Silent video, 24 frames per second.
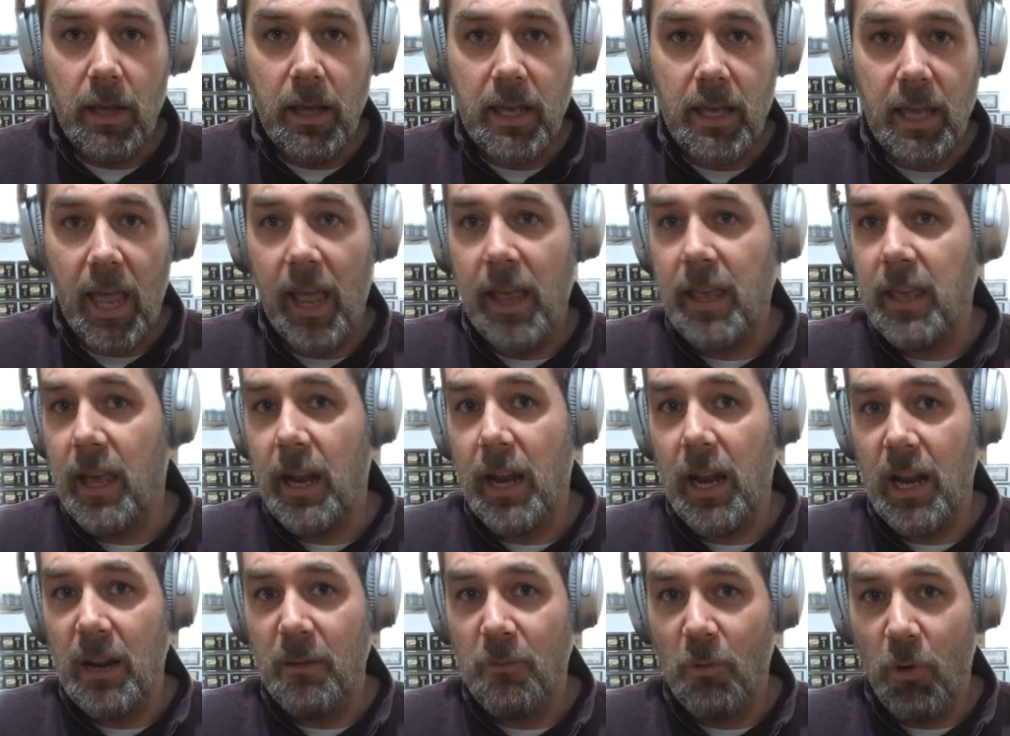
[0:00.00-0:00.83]
You can't
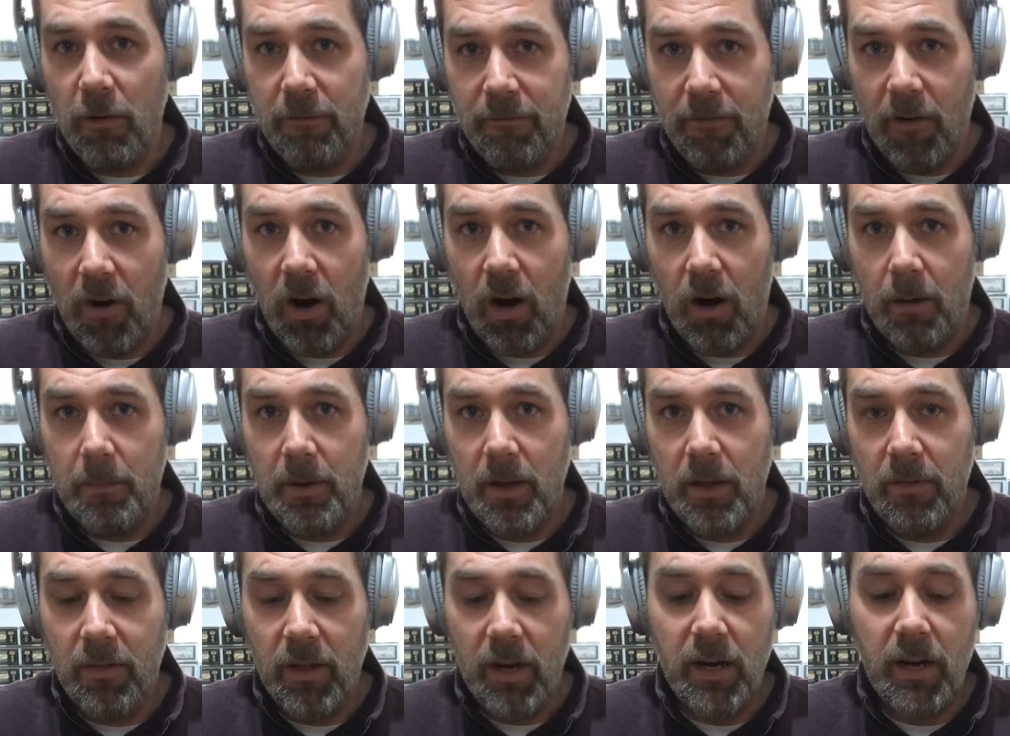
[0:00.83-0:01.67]
get any more
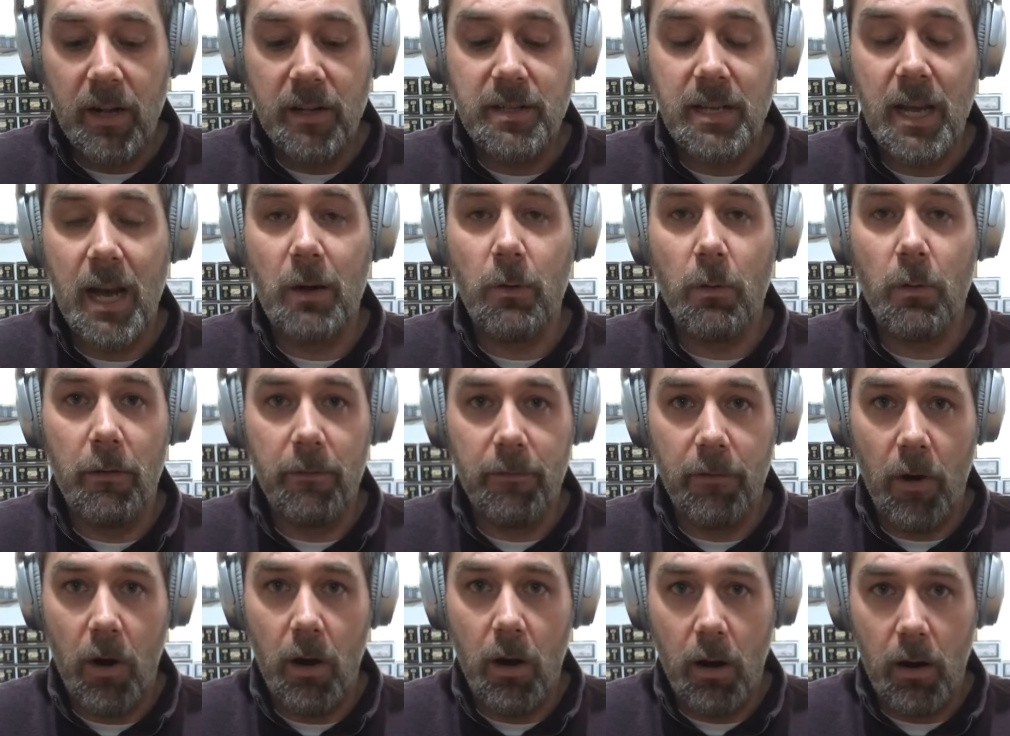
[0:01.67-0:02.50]
firm than an
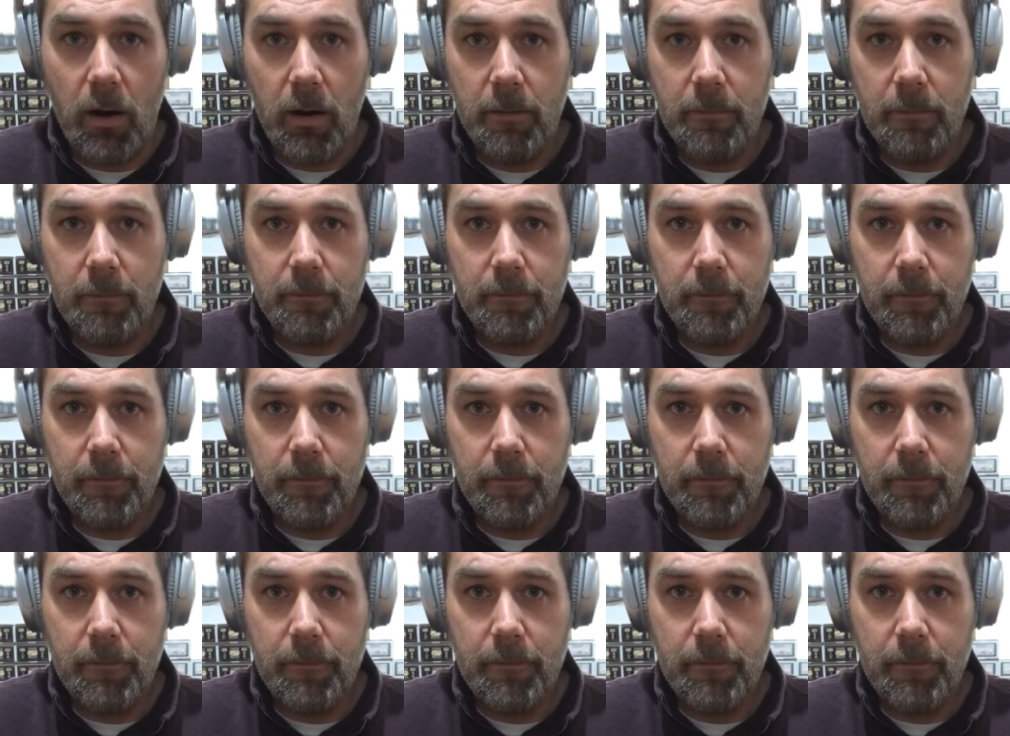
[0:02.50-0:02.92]
integral frog.